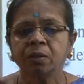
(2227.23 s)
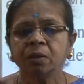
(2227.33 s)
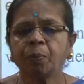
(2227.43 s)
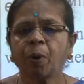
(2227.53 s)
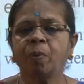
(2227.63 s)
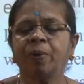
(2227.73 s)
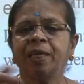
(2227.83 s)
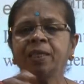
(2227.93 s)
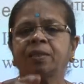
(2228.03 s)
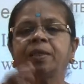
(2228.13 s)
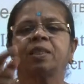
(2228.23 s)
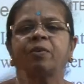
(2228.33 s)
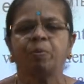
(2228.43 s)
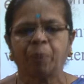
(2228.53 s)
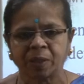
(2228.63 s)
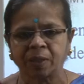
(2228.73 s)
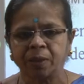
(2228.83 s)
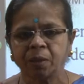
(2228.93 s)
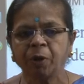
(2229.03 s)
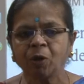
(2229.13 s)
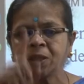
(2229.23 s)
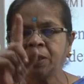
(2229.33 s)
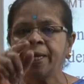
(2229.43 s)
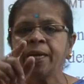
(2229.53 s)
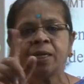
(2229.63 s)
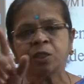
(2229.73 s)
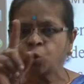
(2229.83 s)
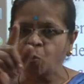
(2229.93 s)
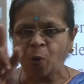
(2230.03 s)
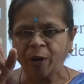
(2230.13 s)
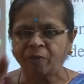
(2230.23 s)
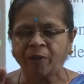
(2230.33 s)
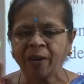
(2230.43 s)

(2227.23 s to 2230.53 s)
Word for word: The probability is 37% because T is 2.5